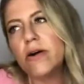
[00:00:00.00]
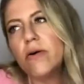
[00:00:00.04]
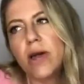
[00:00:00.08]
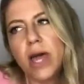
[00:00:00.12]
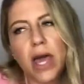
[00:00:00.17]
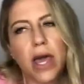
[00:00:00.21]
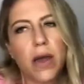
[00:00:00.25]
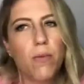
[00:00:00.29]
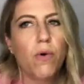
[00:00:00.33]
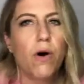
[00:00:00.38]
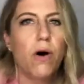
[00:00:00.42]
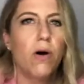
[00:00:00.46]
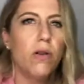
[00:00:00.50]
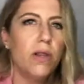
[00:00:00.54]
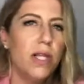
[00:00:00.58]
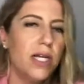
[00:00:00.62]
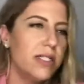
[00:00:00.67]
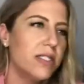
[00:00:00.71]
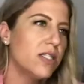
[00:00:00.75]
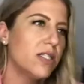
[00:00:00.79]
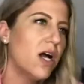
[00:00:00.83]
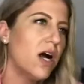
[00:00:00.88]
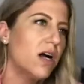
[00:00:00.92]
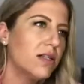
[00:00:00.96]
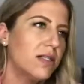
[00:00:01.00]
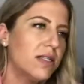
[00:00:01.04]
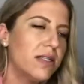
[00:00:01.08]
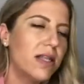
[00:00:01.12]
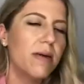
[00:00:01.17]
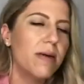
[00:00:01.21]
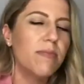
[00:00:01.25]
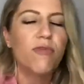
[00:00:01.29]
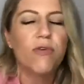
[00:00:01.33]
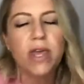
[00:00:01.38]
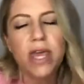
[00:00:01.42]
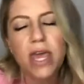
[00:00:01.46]
Okay, well, let's talk to
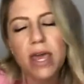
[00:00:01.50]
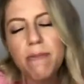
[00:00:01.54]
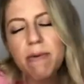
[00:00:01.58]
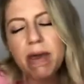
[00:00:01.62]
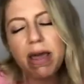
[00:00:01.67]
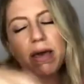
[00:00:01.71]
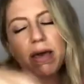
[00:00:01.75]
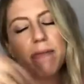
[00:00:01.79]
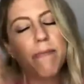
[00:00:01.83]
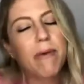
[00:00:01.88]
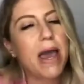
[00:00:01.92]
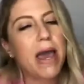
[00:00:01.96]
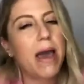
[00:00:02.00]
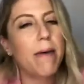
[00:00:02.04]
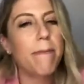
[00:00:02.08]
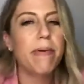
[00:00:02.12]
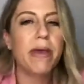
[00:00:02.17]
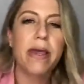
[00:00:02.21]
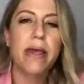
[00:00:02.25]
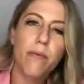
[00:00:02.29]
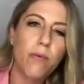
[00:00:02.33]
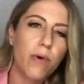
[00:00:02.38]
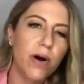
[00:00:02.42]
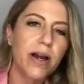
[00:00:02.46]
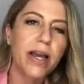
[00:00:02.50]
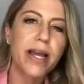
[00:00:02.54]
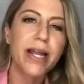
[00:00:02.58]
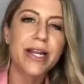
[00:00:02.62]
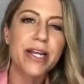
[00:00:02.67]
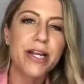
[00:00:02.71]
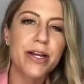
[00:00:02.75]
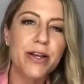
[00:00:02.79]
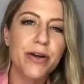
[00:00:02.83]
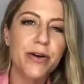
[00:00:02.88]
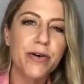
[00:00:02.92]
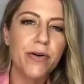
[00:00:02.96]
them. If we can't make them happy, what can
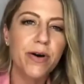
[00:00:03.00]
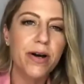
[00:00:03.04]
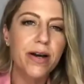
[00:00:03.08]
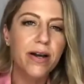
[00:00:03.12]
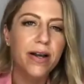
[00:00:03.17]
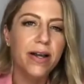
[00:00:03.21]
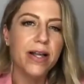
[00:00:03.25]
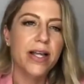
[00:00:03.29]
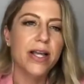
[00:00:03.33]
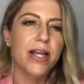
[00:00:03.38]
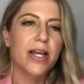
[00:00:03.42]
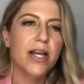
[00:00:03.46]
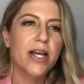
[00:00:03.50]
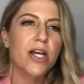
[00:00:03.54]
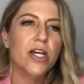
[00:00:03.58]
you do?